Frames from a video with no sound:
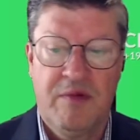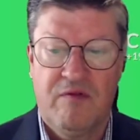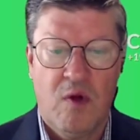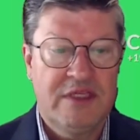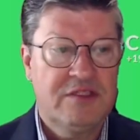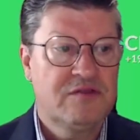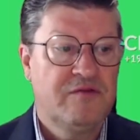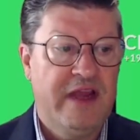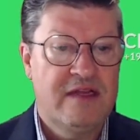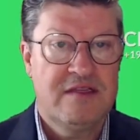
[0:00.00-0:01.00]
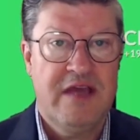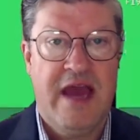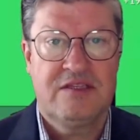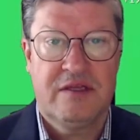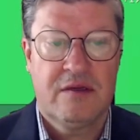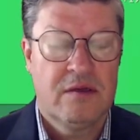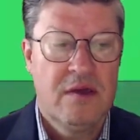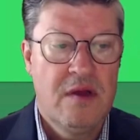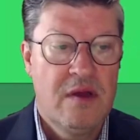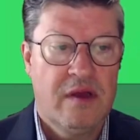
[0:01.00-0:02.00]
performance, fantastic.
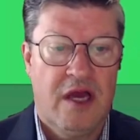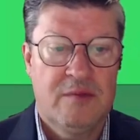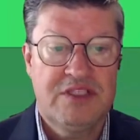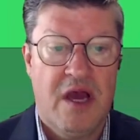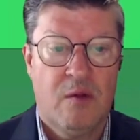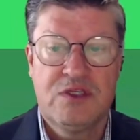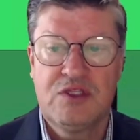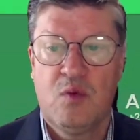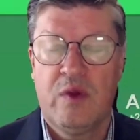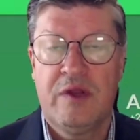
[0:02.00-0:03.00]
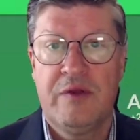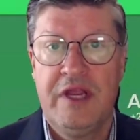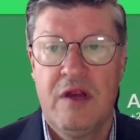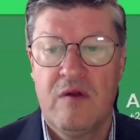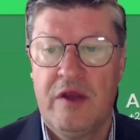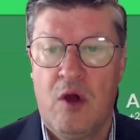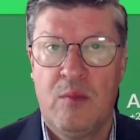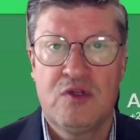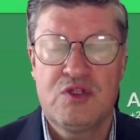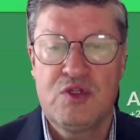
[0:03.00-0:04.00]
Comstock was the winner here at
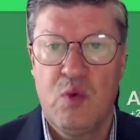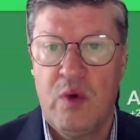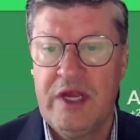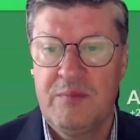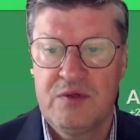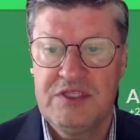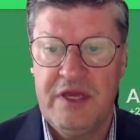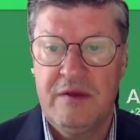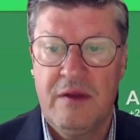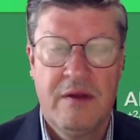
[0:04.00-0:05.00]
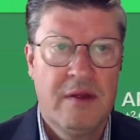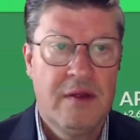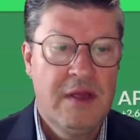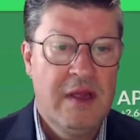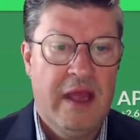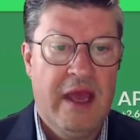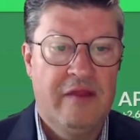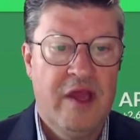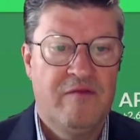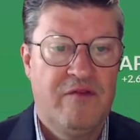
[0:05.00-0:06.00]
almost 20%.
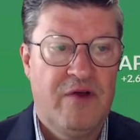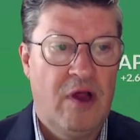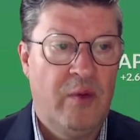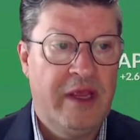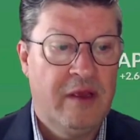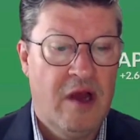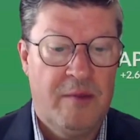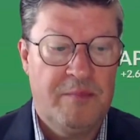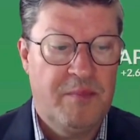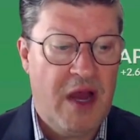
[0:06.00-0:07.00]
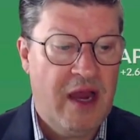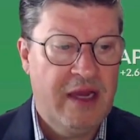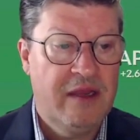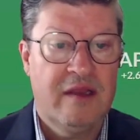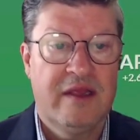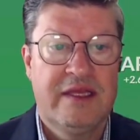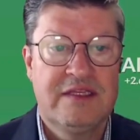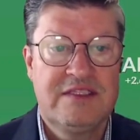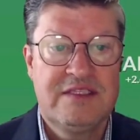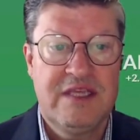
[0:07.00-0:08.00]
And then following up behind it
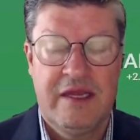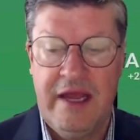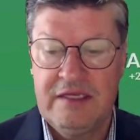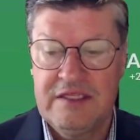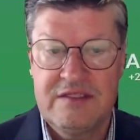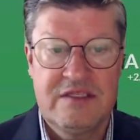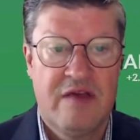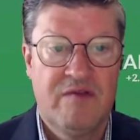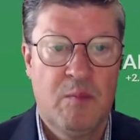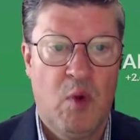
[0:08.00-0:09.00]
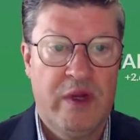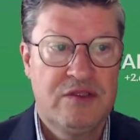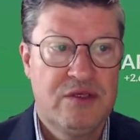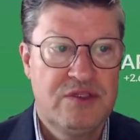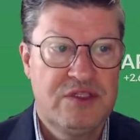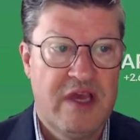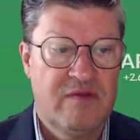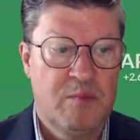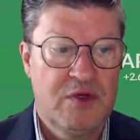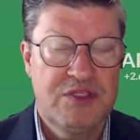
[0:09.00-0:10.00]
is CNX at
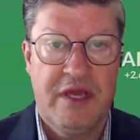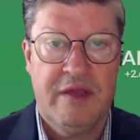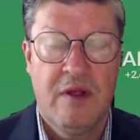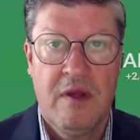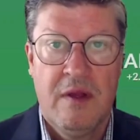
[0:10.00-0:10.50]
7.27%.